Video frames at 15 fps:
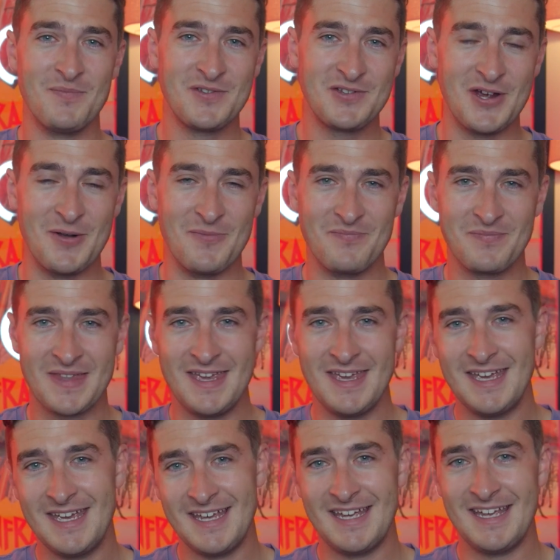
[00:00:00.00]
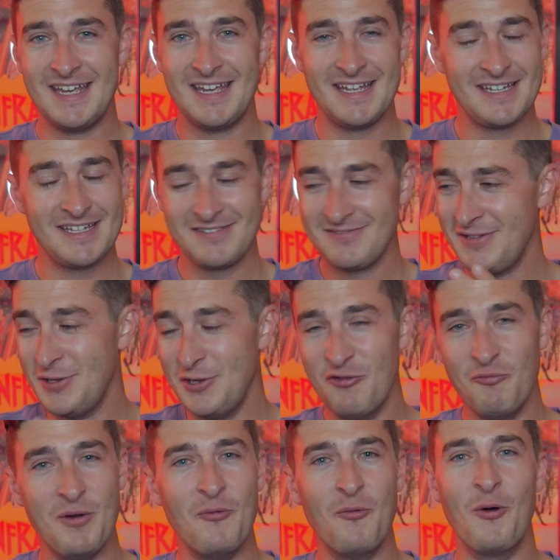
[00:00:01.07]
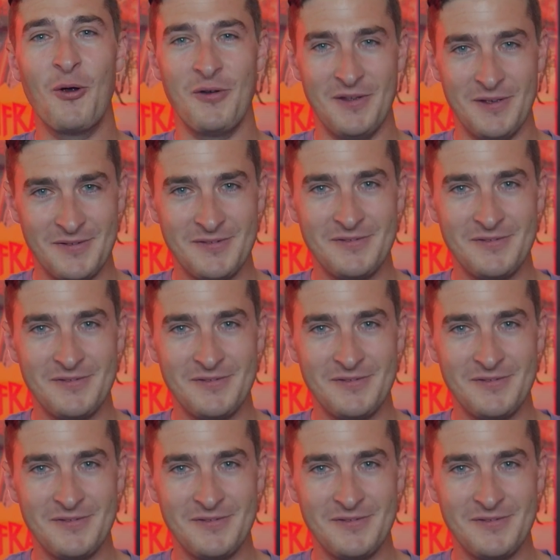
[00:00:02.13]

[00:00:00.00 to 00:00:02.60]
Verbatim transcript: So, you've been warned.